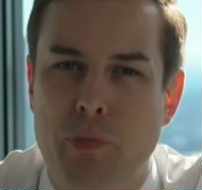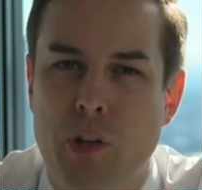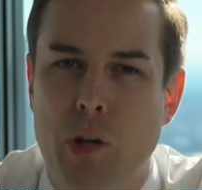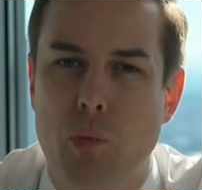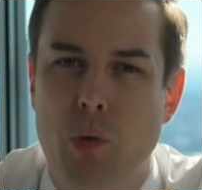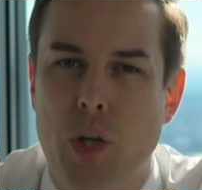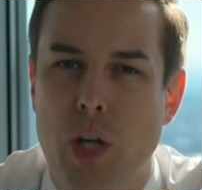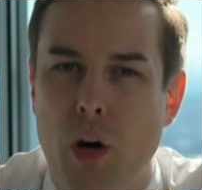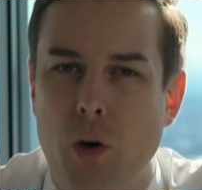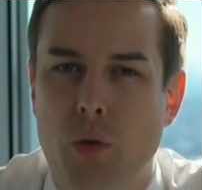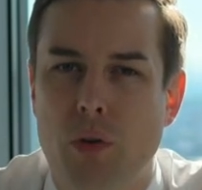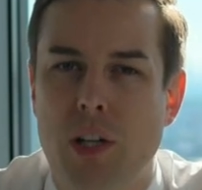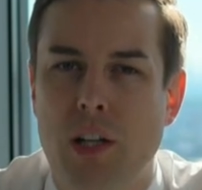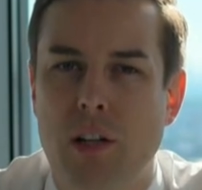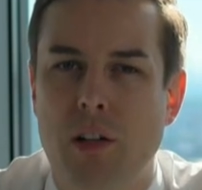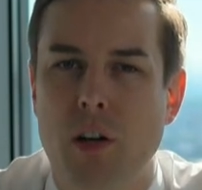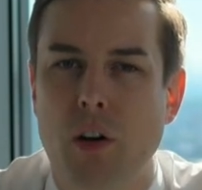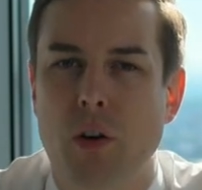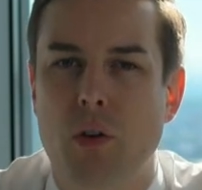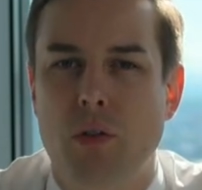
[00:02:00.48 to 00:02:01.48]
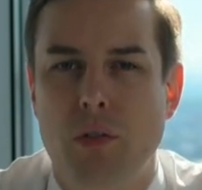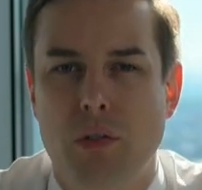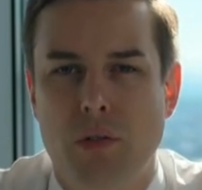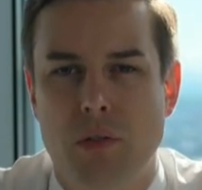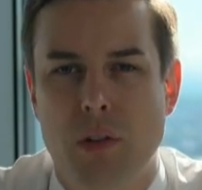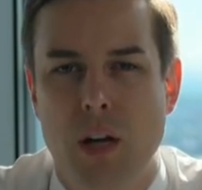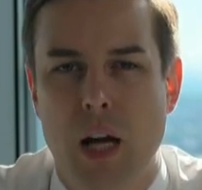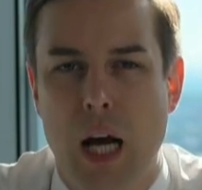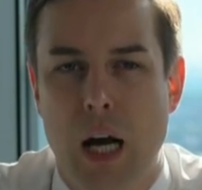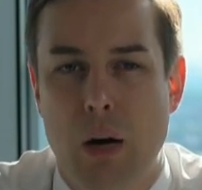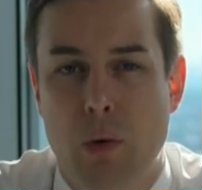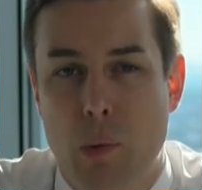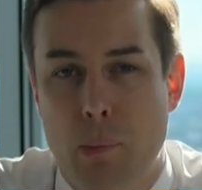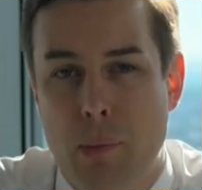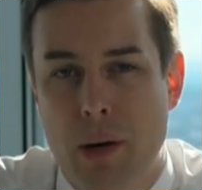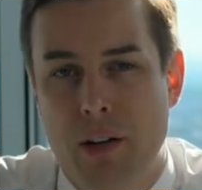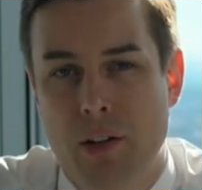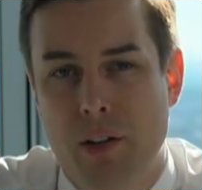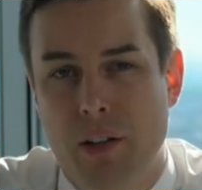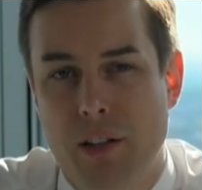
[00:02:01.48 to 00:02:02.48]
We only know how
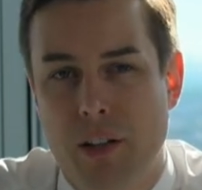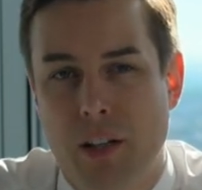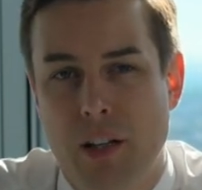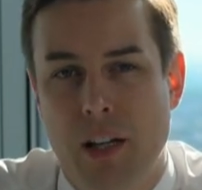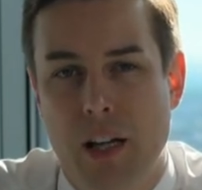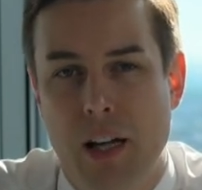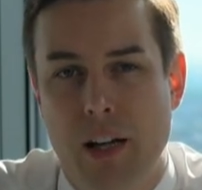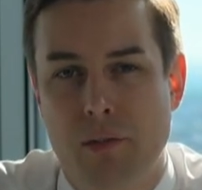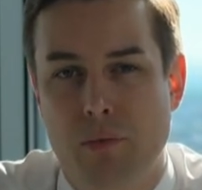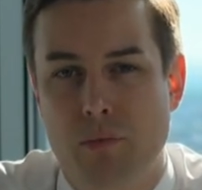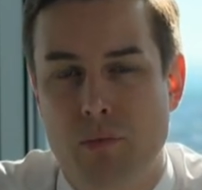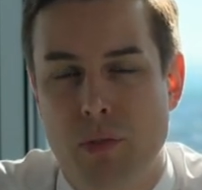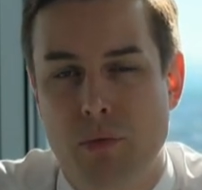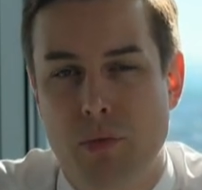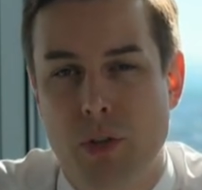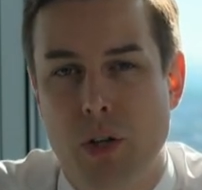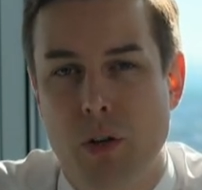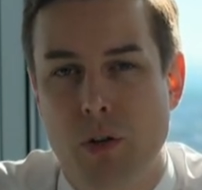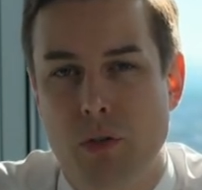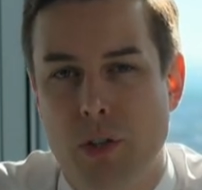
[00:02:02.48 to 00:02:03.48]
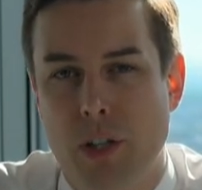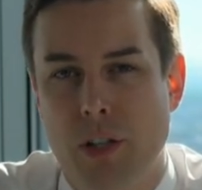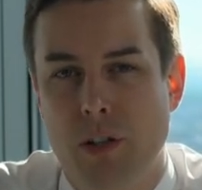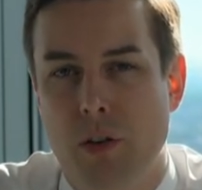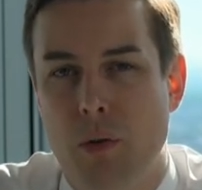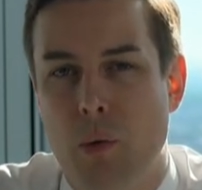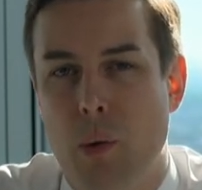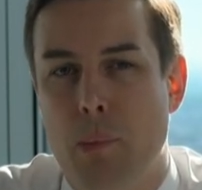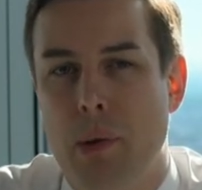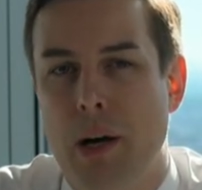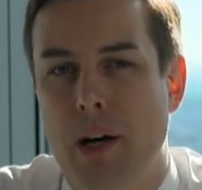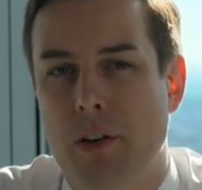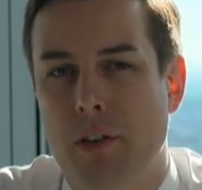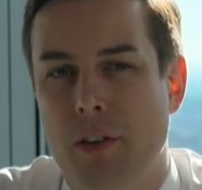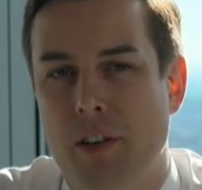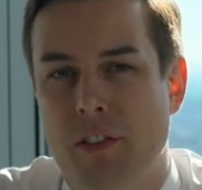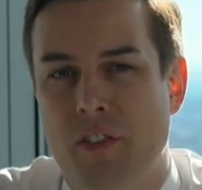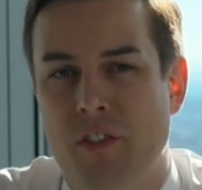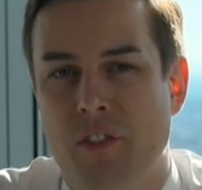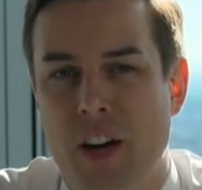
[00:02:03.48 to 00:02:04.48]
about and we only know
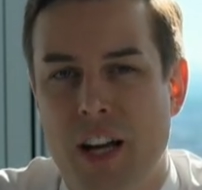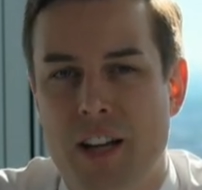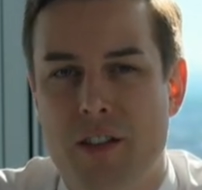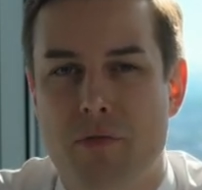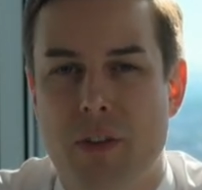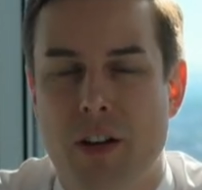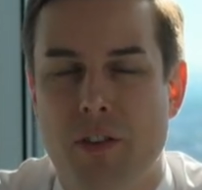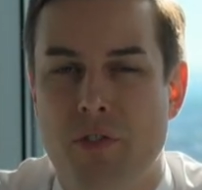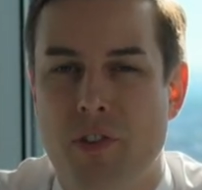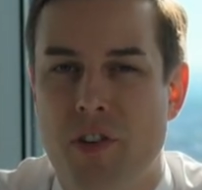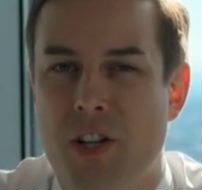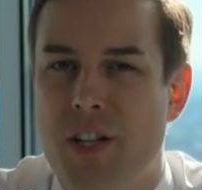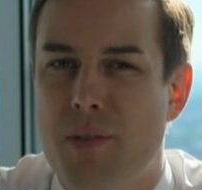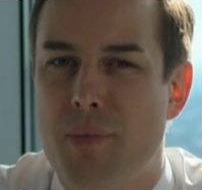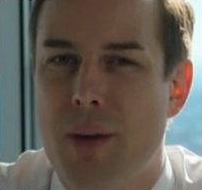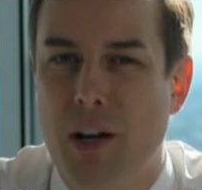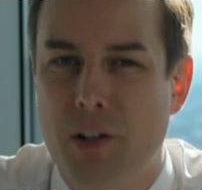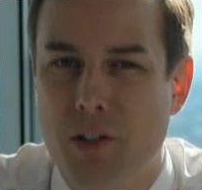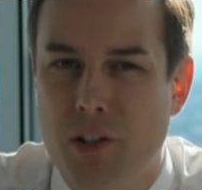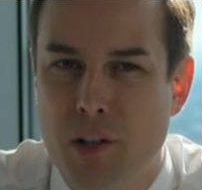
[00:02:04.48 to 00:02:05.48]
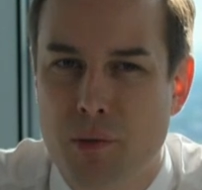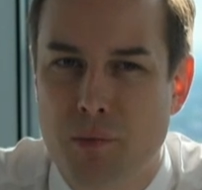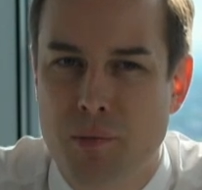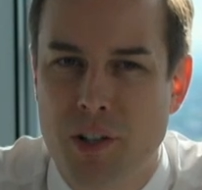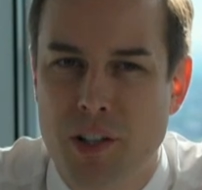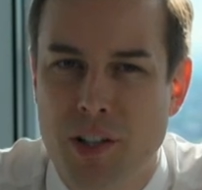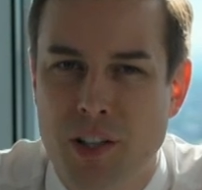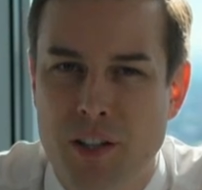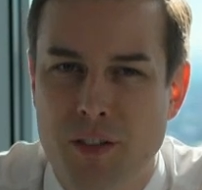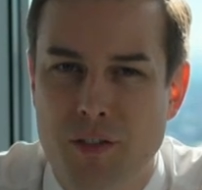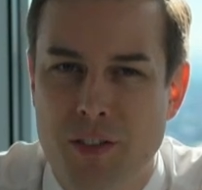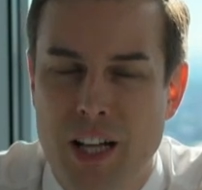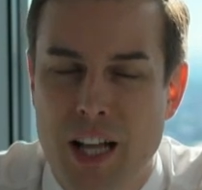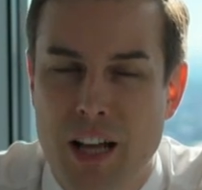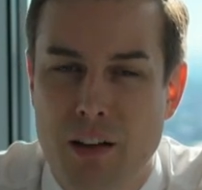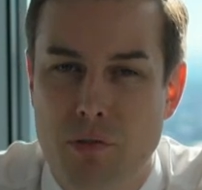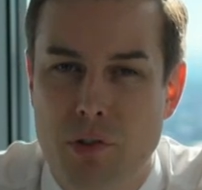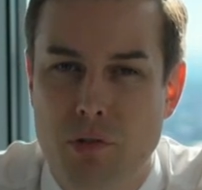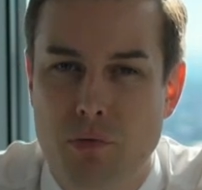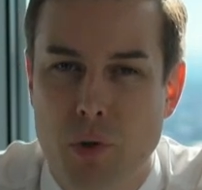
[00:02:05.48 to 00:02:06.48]
about the final referendum outcome when
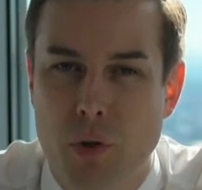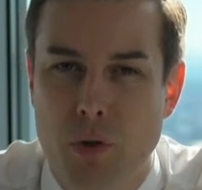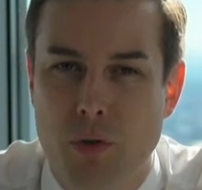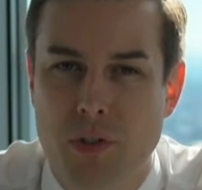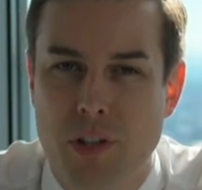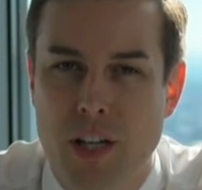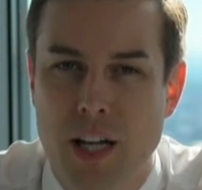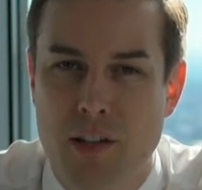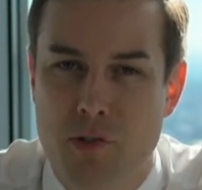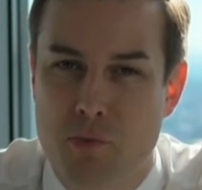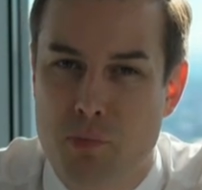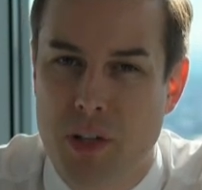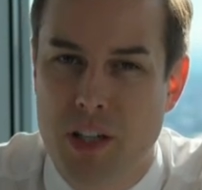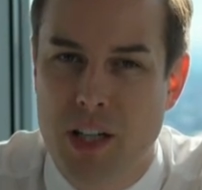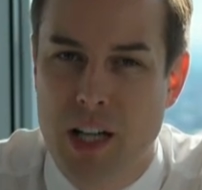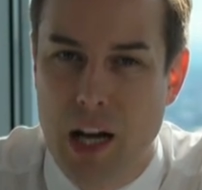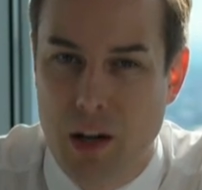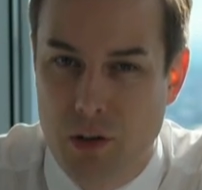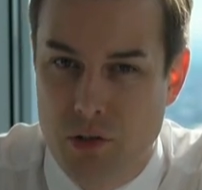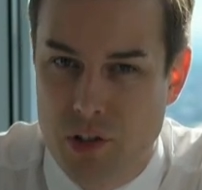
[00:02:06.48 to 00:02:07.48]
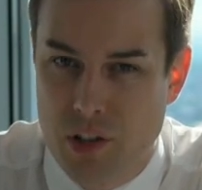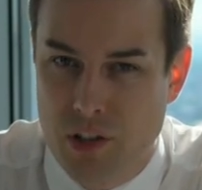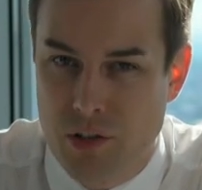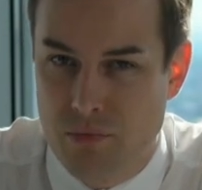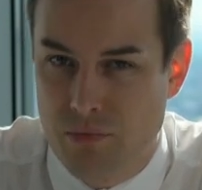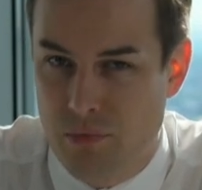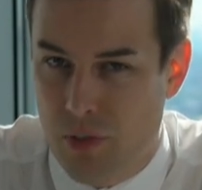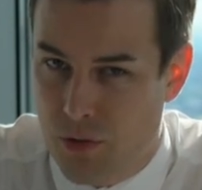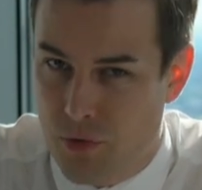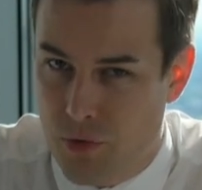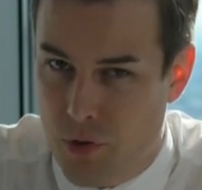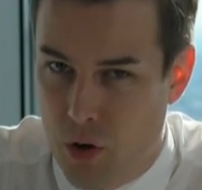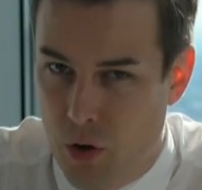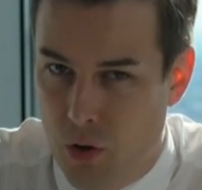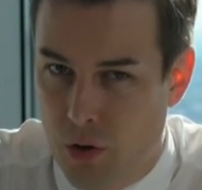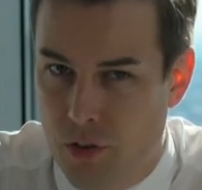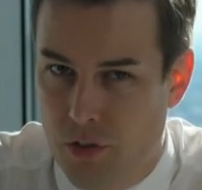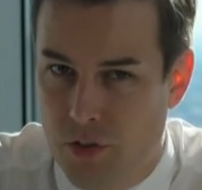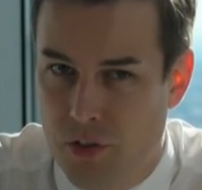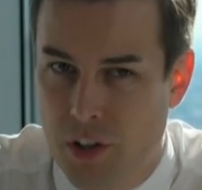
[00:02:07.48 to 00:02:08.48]
every vote has been counted, of
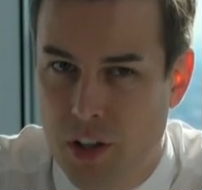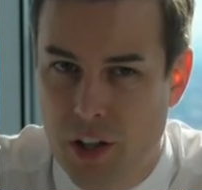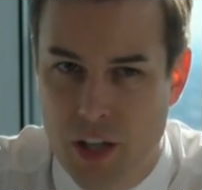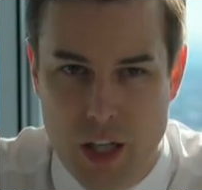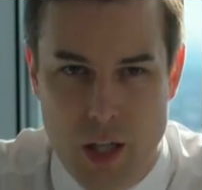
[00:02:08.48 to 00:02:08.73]
course,